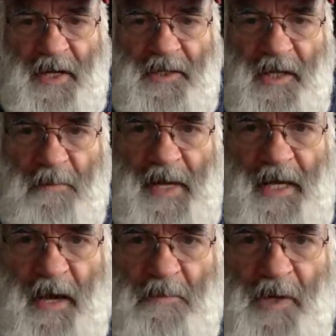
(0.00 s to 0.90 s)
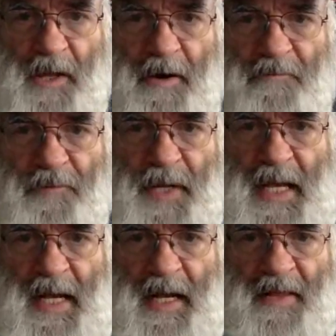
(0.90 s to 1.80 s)
It's going to become clear if we
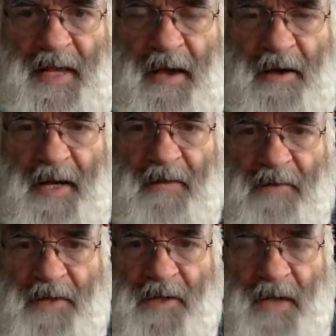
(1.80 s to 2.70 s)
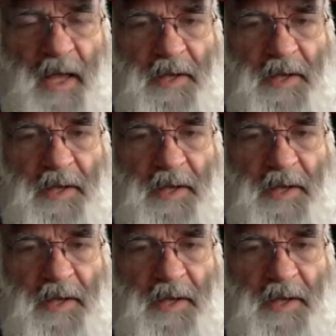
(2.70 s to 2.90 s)
need it in the county convention.